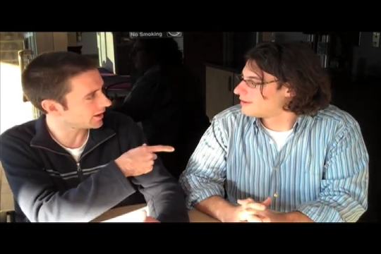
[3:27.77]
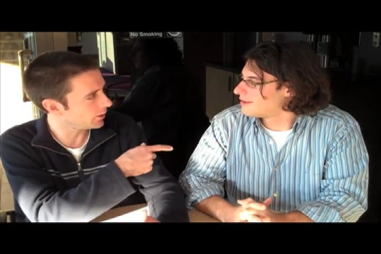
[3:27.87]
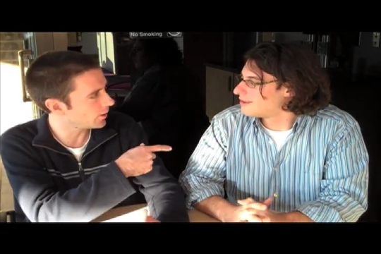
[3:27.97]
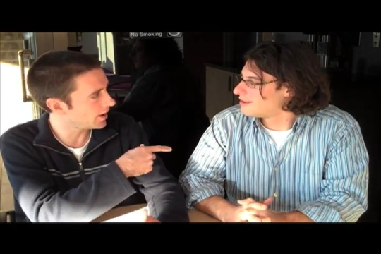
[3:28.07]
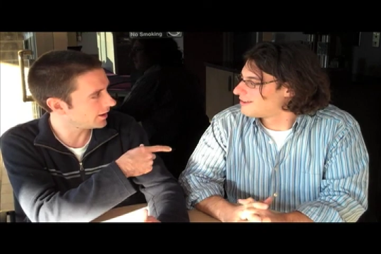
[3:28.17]
Speaker 1: you
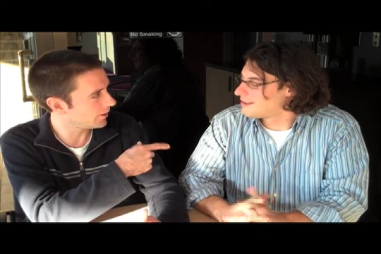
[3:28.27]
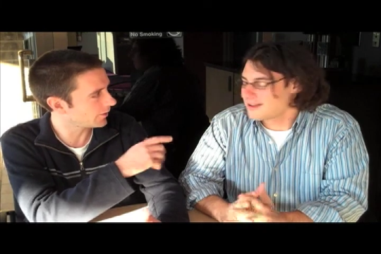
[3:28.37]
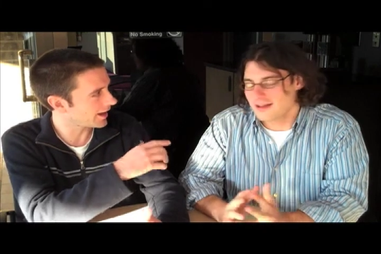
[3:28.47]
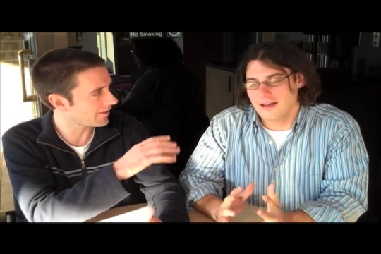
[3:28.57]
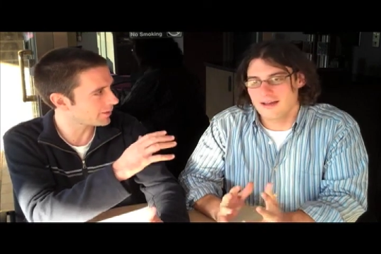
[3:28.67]
uh, you don't
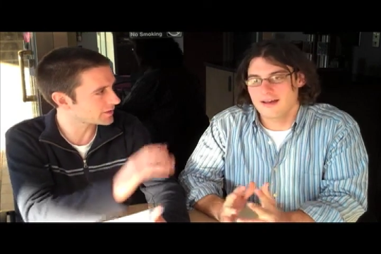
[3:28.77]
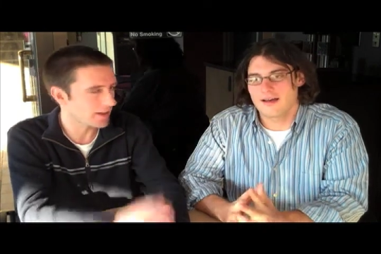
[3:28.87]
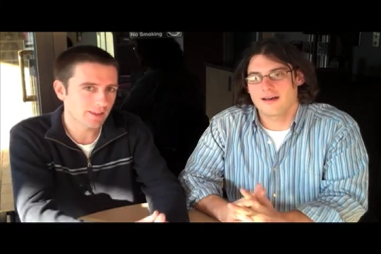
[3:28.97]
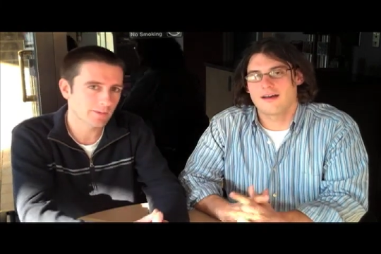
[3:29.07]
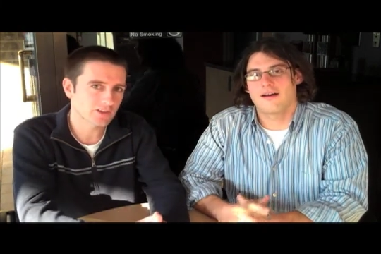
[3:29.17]
have much faith
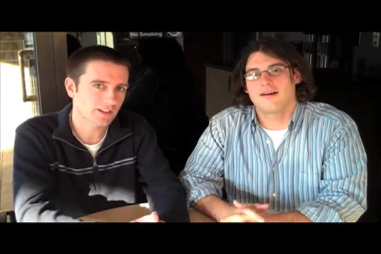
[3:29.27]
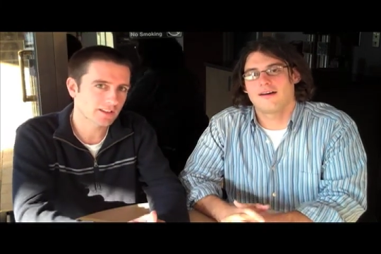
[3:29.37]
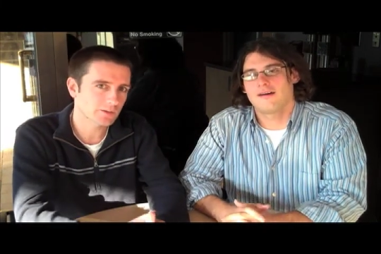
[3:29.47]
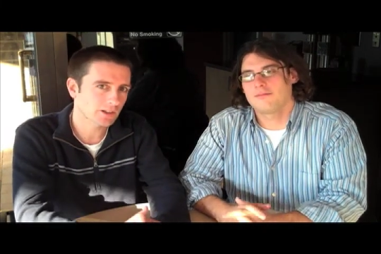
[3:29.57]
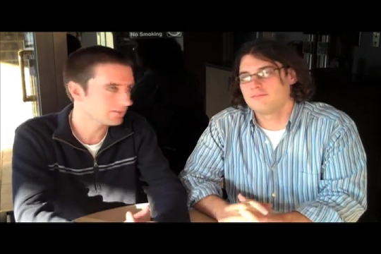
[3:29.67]
in Michigan this
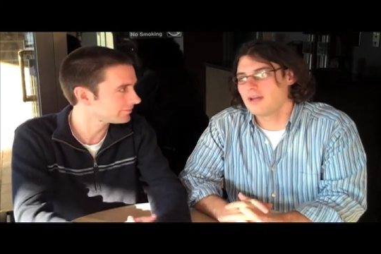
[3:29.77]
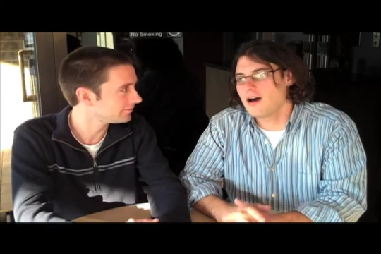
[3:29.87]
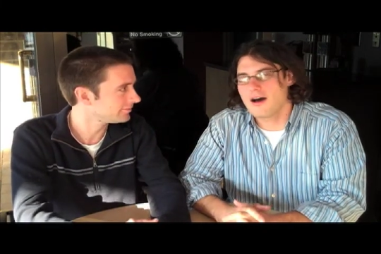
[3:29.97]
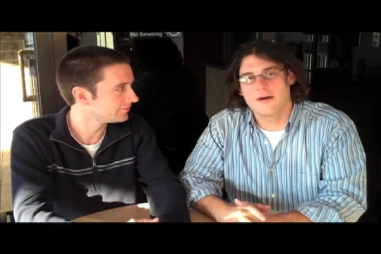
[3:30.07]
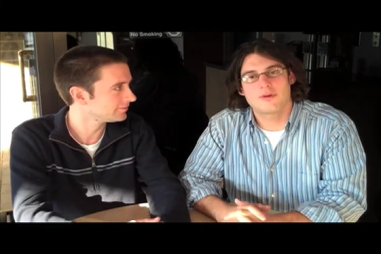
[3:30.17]
week. No,
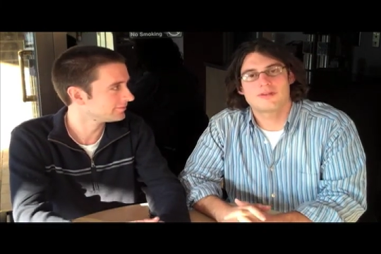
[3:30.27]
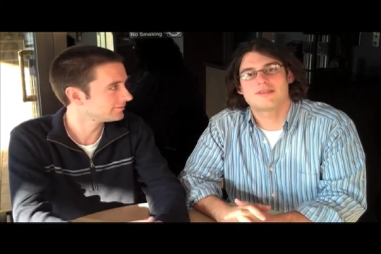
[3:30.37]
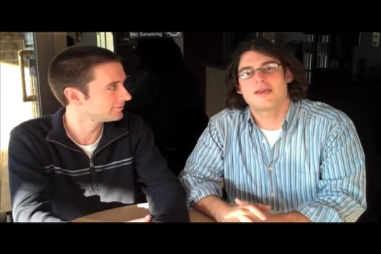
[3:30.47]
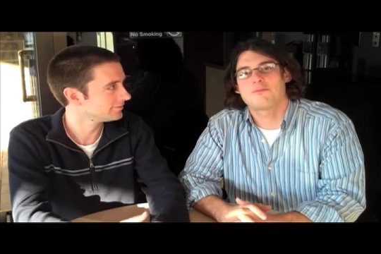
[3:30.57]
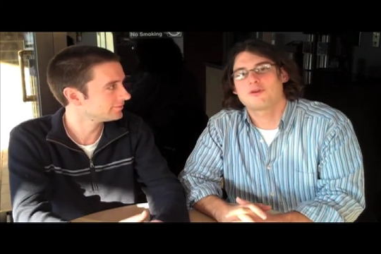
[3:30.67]
Speaker 2: I'm going to
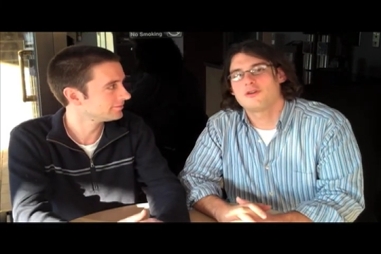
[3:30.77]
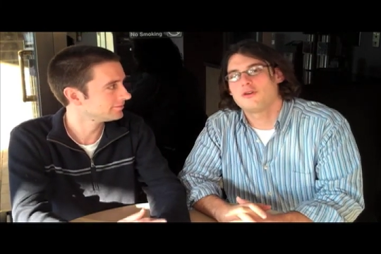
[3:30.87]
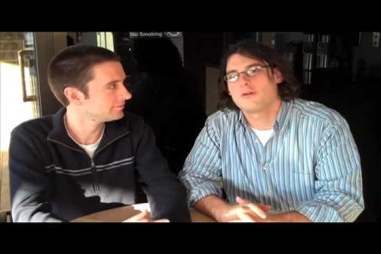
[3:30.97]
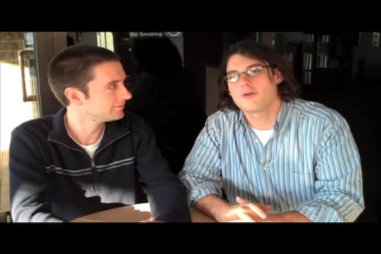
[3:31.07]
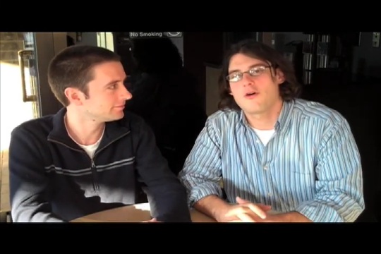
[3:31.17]
take Purdue. I'm
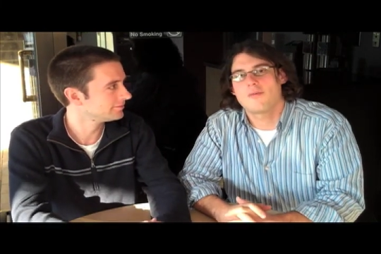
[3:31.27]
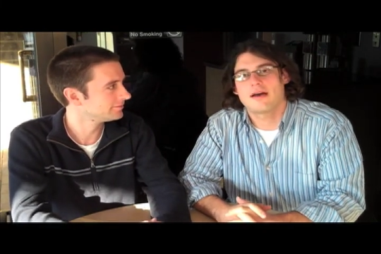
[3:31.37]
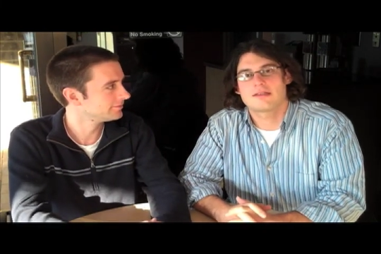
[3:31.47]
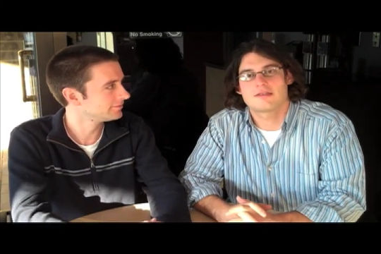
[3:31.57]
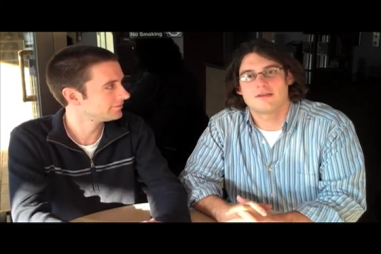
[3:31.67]
going back
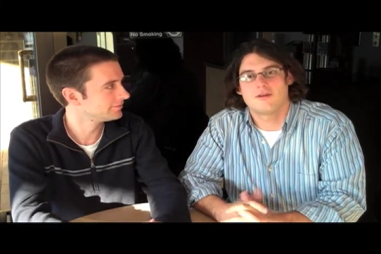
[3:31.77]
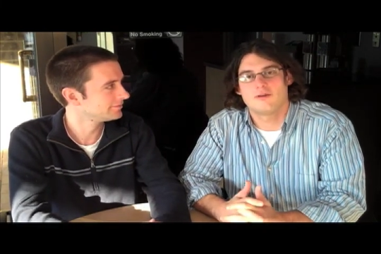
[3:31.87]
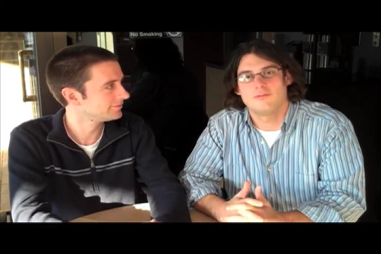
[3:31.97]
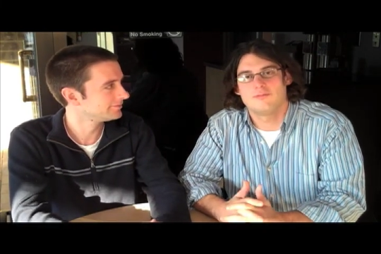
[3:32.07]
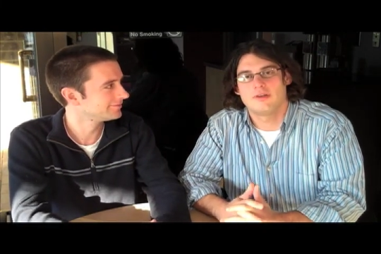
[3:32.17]
to the old,
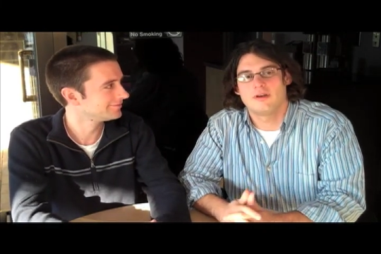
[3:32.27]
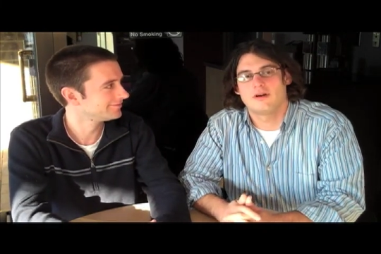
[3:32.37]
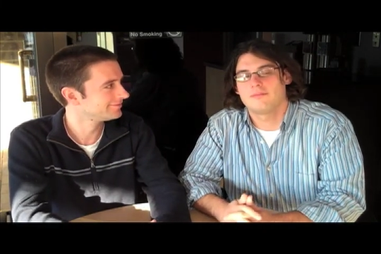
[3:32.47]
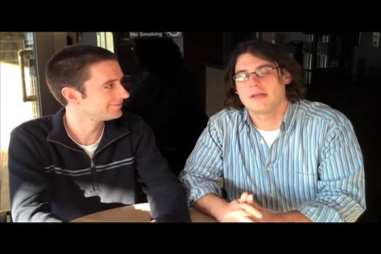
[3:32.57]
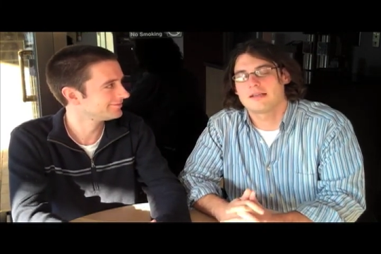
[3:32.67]
you know, I'm
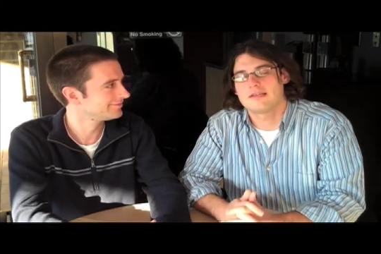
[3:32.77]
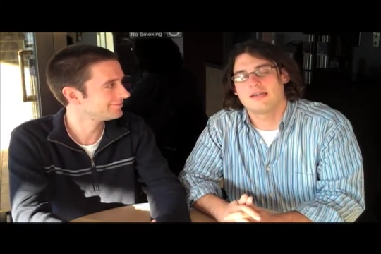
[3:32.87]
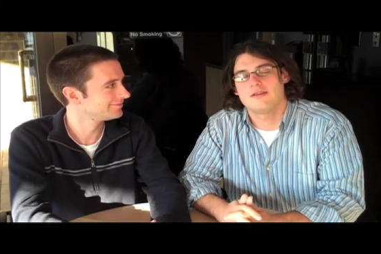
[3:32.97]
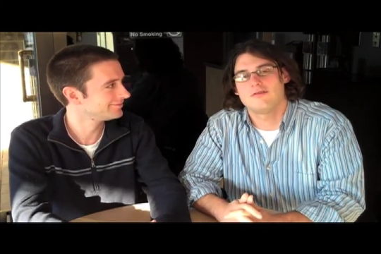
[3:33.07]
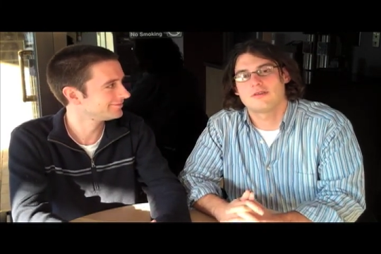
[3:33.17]
not taking you
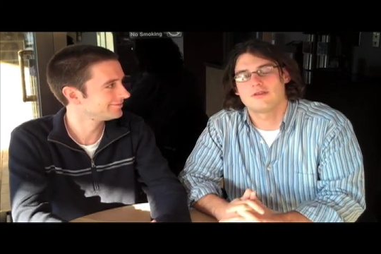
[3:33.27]
until you